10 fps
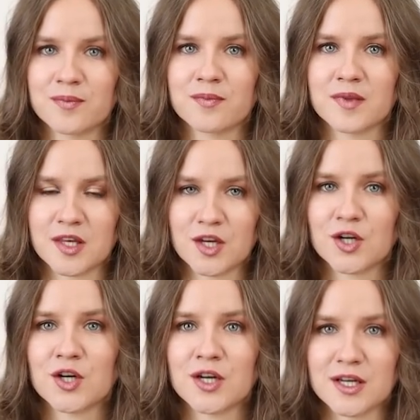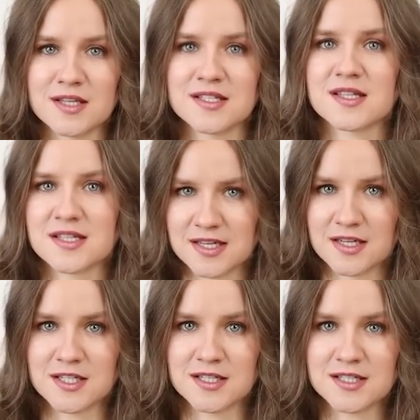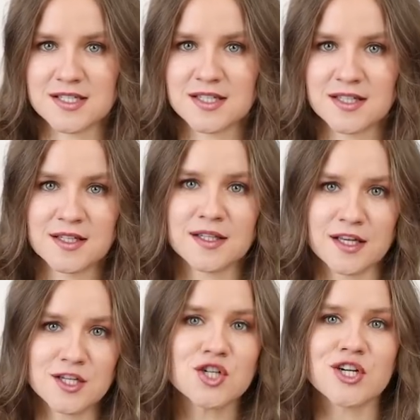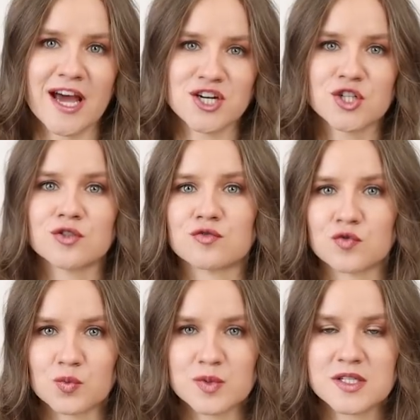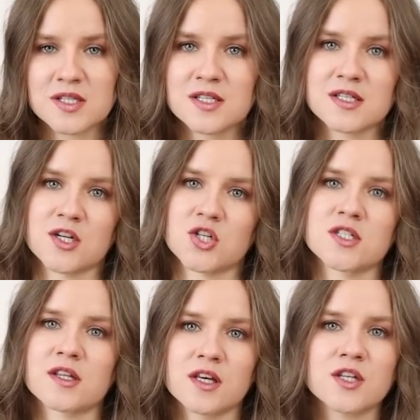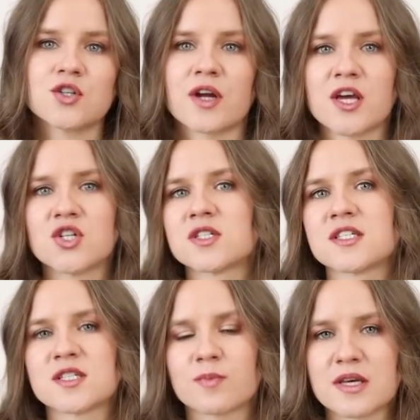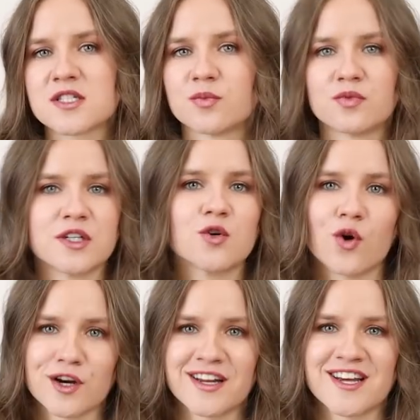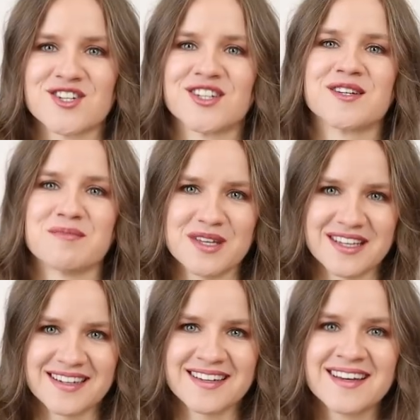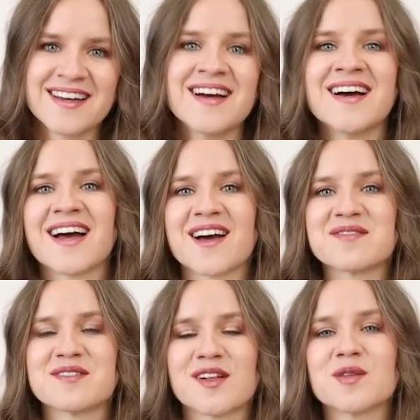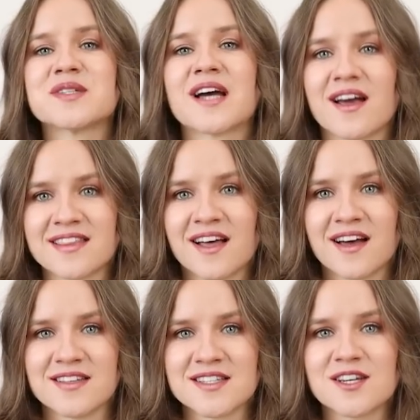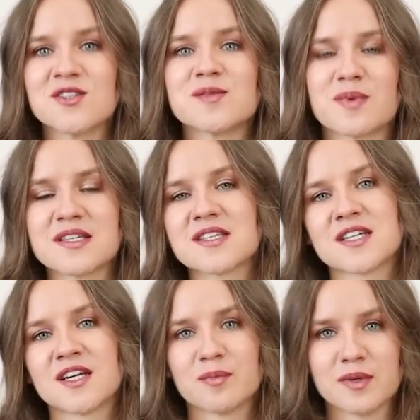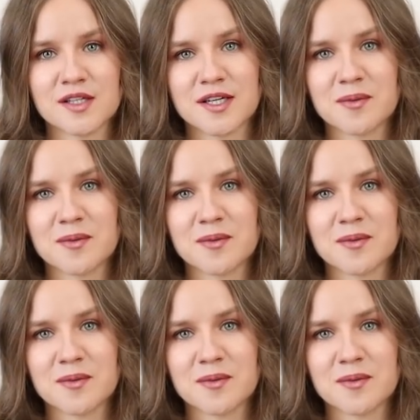Here is the sentence. International groups, such as the Interagency Space Debris Coordination Committee, have developed guidelines on space sustainability.